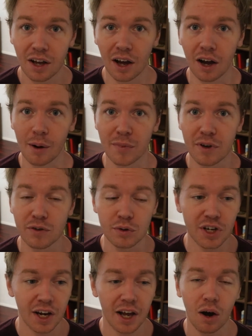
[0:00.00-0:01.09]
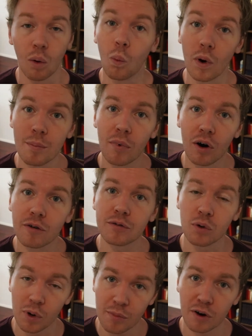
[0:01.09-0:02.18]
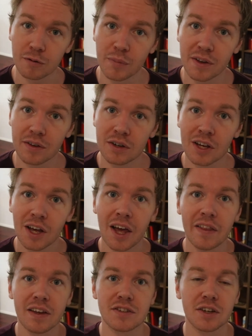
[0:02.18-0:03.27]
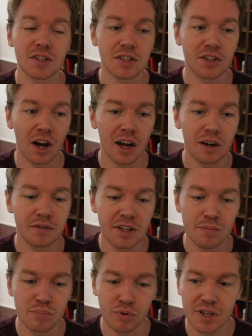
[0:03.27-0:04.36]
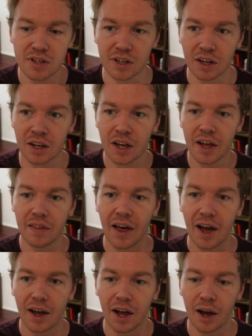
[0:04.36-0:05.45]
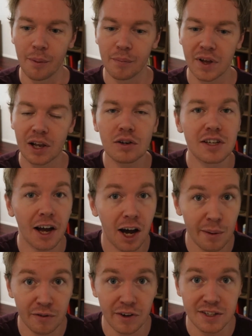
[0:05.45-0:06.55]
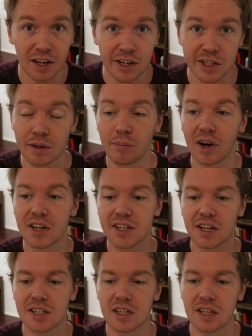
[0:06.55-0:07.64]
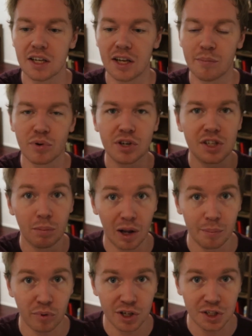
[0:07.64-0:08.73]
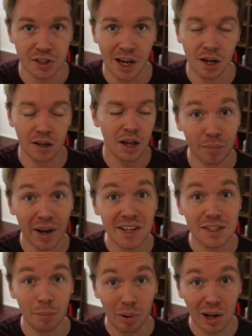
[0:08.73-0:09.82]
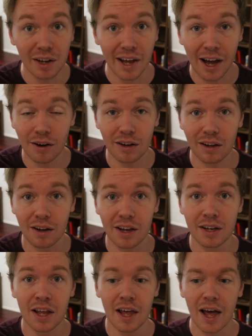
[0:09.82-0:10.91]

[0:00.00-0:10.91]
If you check out Wim Hof, the Wim Hof method, there's a style of deep breathing that it looks like hyperventilation, but it brings the blood pressure down, makes the blood alkaline.